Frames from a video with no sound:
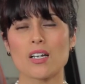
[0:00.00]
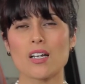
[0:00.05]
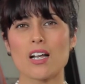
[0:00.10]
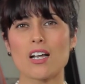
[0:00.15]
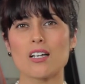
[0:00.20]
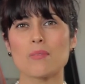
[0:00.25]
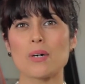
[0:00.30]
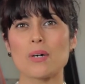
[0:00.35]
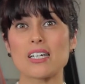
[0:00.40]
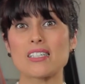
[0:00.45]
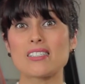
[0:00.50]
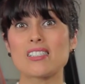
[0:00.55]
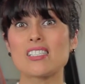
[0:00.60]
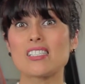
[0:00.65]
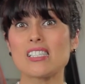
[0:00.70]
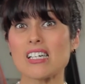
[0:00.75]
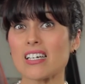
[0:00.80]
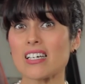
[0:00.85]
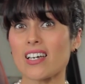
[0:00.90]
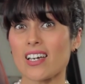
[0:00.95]
And by
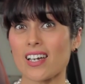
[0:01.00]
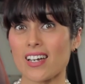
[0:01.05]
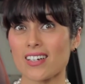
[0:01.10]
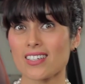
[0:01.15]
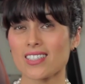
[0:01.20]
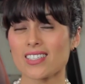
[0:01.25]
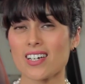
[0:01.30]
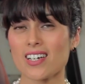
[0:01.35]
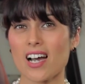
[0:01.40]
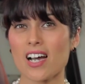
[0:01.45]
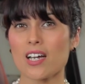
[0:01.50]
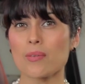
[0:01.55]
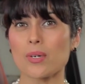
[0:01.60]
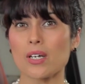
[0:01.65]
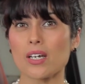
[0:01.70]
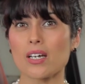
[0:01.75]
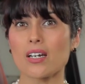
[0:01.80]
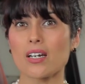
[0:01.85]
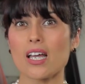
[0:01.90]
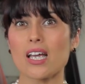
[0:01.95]
sticky, I
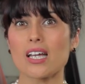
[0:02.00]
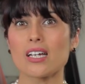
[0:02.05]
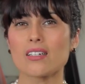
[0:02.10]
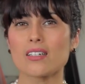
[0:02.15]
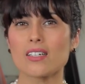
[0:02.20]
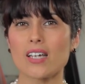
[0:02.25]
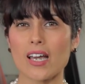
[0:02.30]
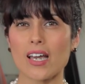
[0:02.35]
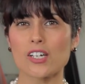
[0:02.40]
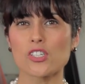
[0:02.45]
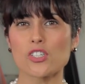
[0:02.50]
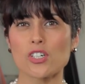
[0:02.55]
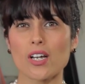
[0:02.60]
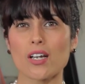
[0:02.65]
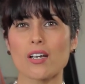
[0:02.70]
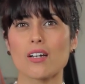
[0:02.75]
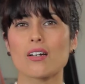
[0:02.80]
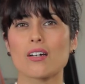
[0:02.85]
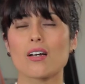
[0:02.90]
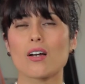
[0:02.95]
mean
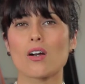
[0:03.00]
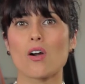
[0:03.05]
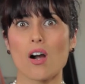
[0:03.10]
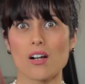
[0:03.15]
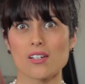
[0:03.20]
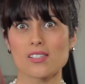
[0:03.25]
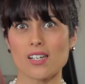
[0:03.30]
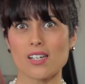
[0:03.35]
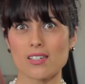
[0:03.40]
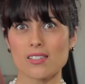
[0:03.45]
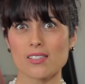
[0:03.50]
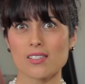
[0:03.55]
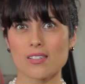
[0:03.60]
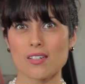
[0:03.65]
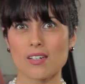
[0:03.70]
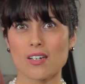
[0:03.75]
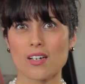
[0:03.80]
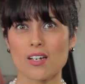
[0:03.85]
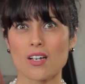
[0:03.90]
engaging content.